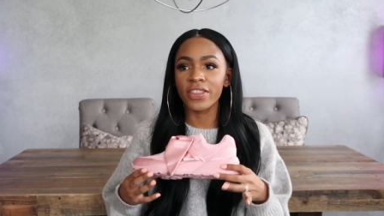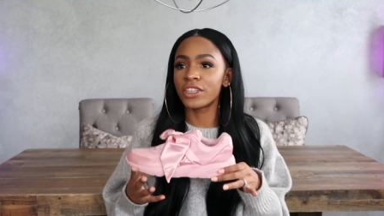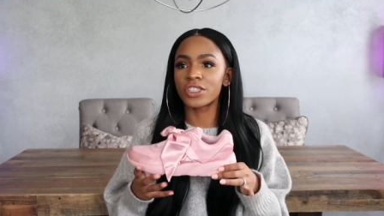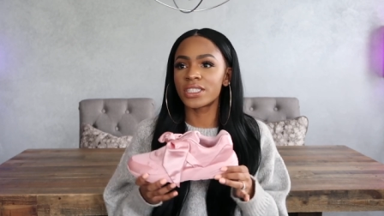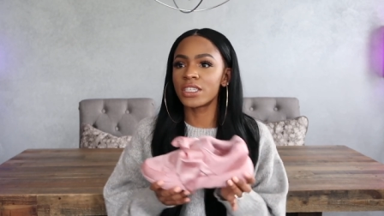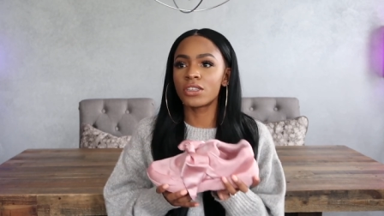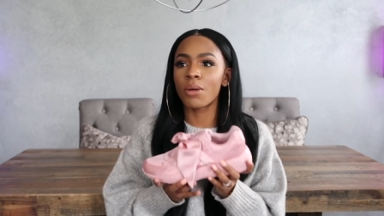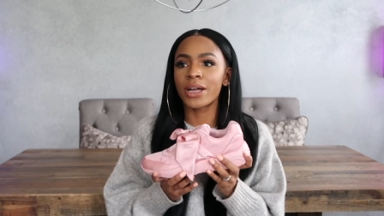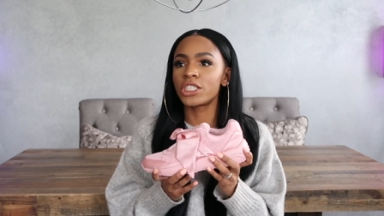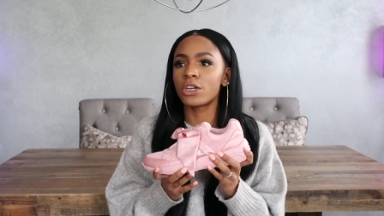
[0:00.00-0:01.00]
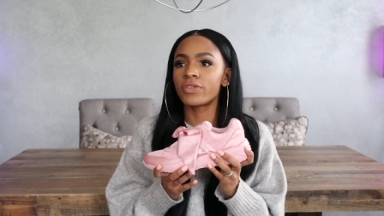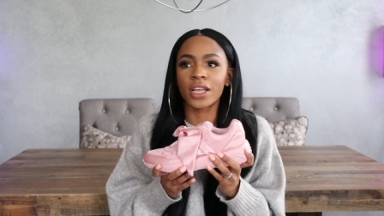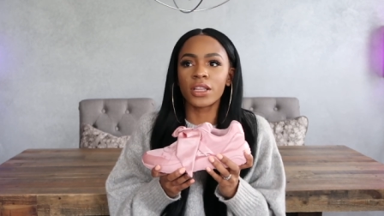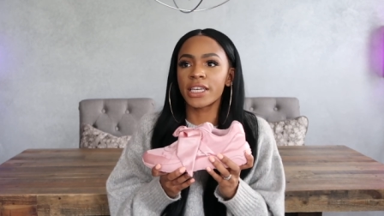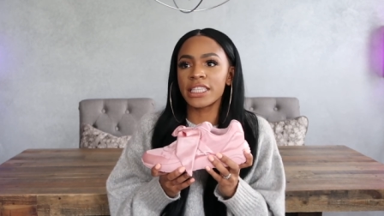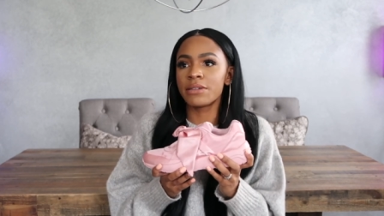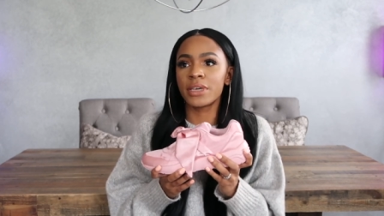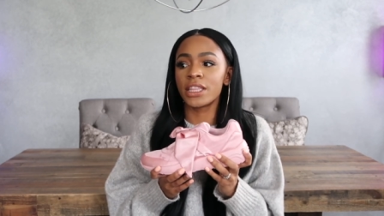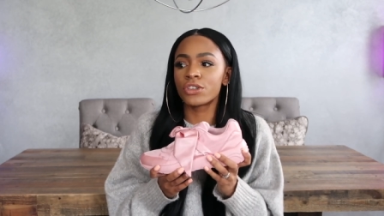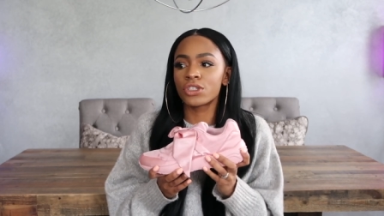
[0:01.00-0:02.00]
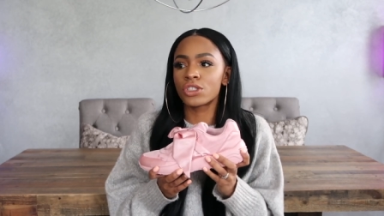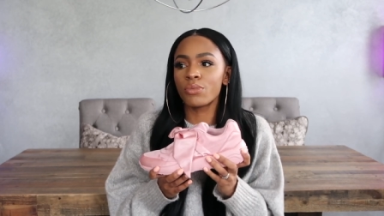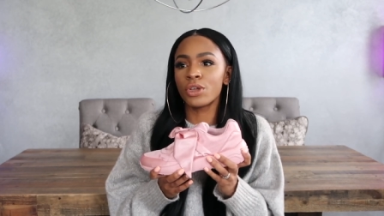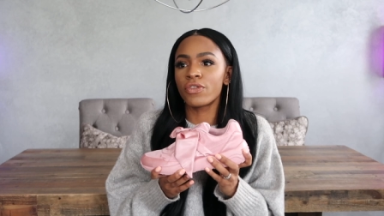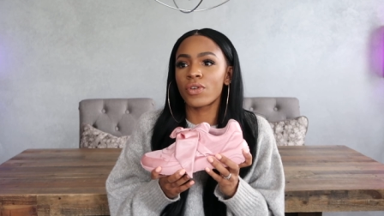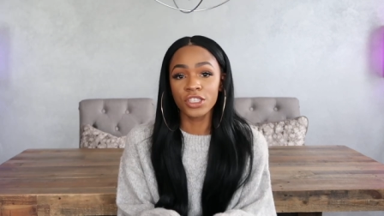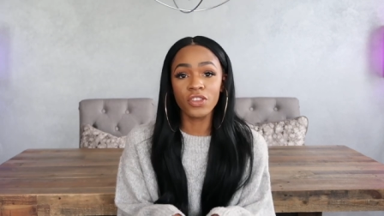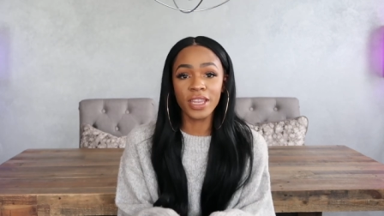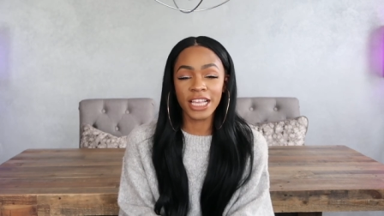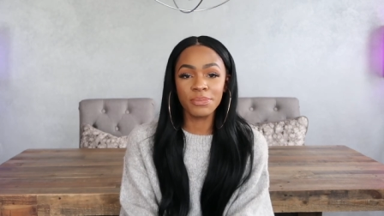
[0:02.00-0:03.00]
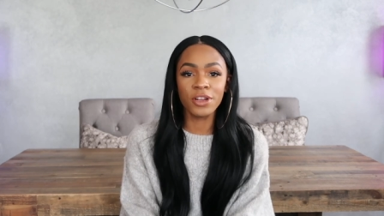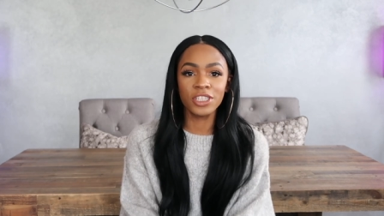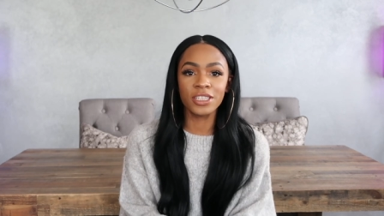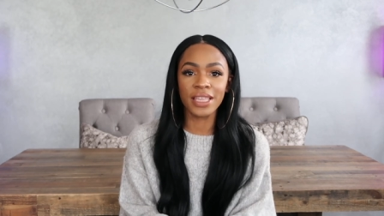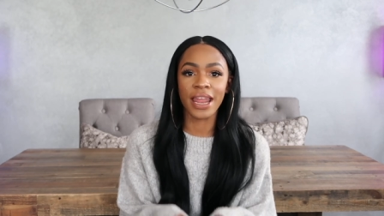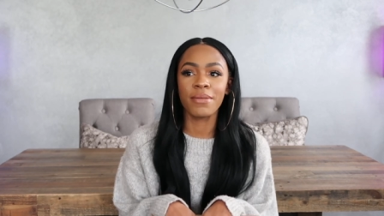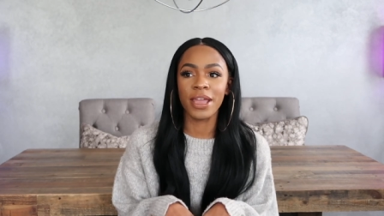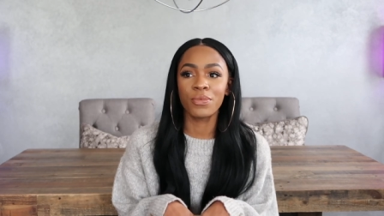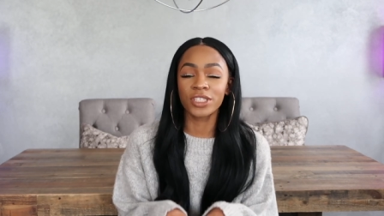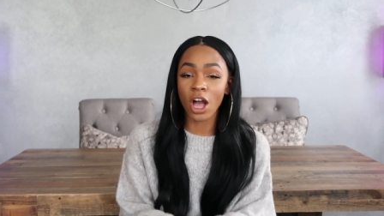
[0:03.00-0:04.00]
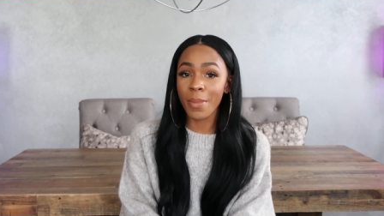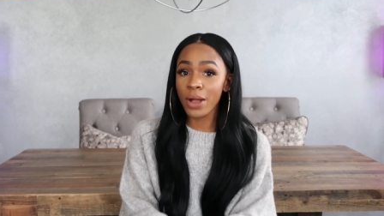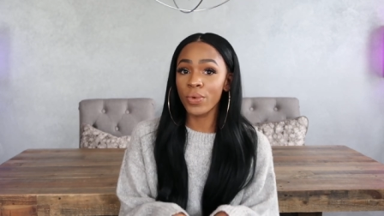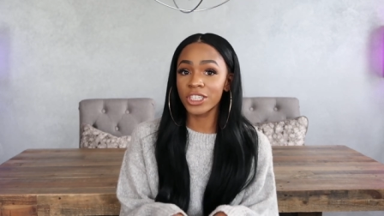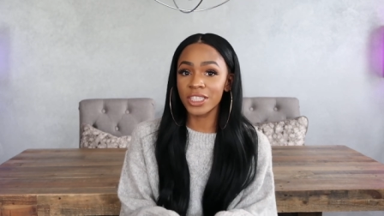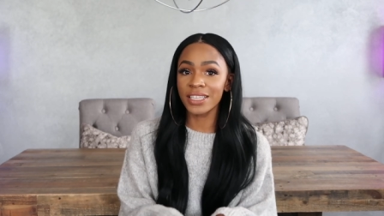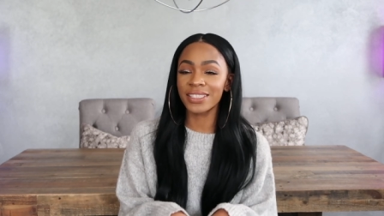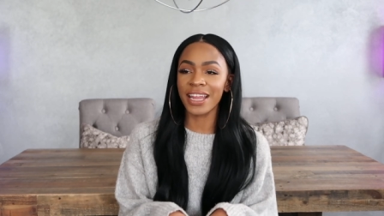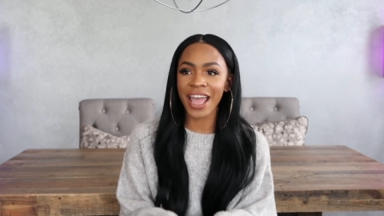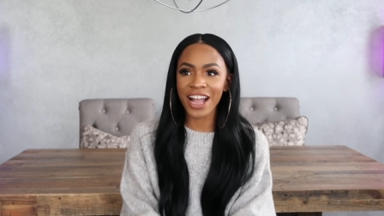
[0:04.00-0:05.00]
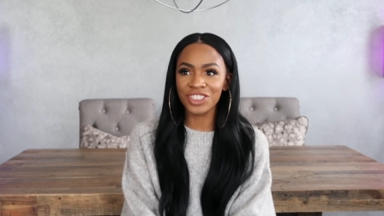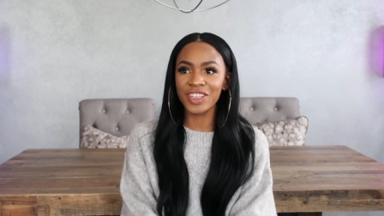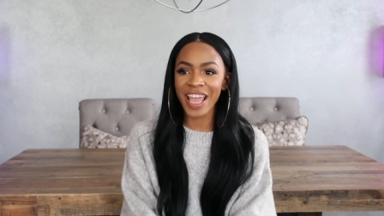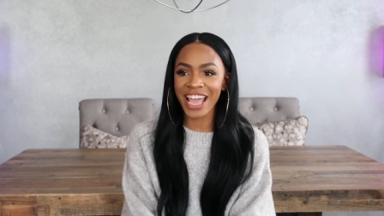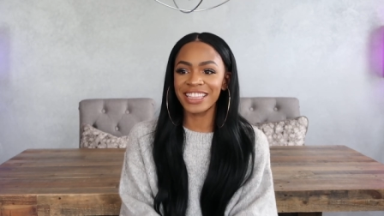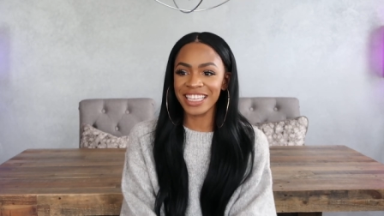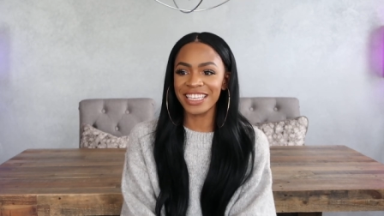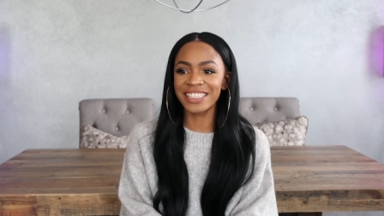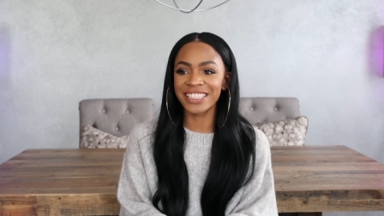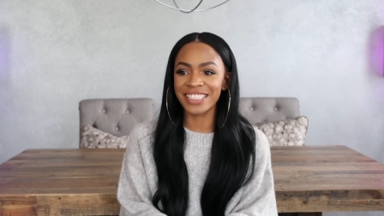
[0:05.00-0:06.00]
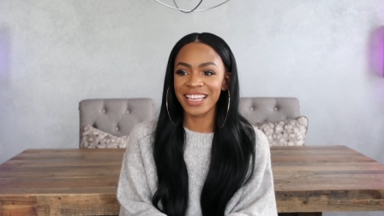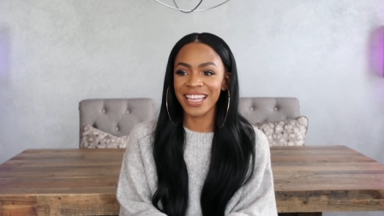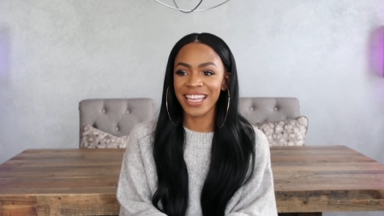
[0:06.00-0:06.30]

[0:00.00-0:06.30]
They just sit on my shelf and I look at them and they're just so beautiful. So the next purchase that I made was on my wish list, and I actually had these